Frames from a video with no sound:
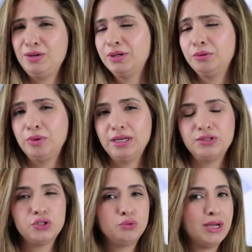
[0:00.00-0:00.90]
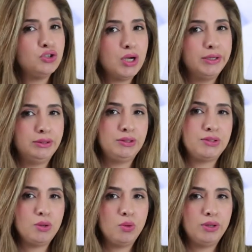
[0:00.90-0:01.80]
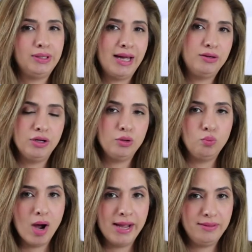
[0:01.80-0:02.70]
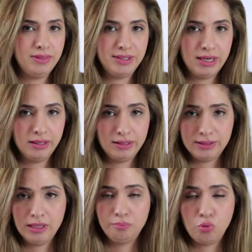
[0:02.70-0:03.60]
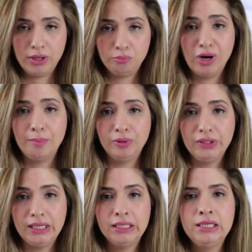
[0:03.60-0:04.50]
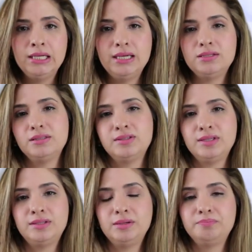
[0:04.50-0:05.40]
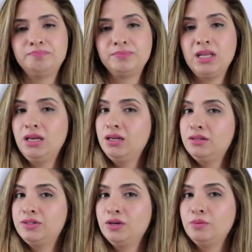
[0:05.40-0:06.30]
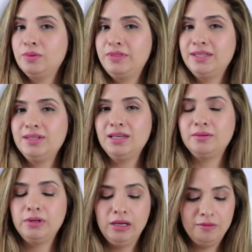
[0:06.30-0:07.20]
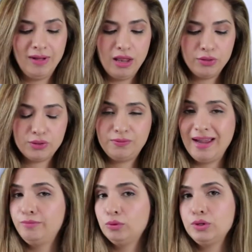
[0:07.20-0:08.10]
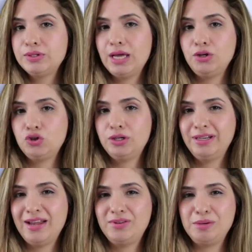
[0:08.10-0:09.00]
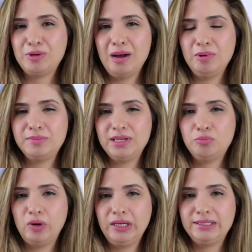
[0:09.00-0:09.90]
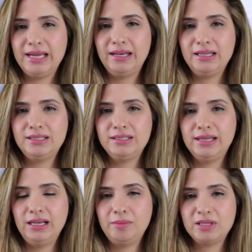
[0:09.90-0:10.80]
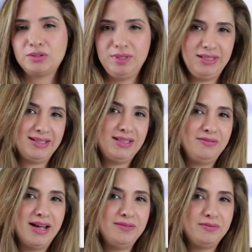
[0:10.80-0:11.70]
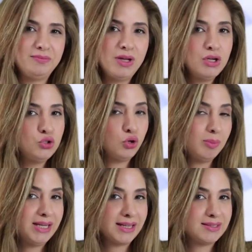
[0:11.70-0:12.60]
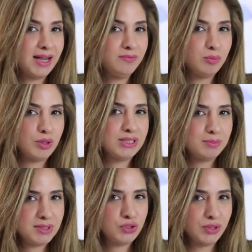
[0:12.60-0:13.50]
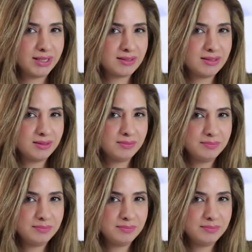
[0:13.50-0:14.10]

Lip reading: You can run into strange errors or not know why the data isn't importing properly into the system. So that's it. Follow those 5 rules and you shouldn't have any problems importing data into Dynamics 365. Join me next time for more tips and tricks.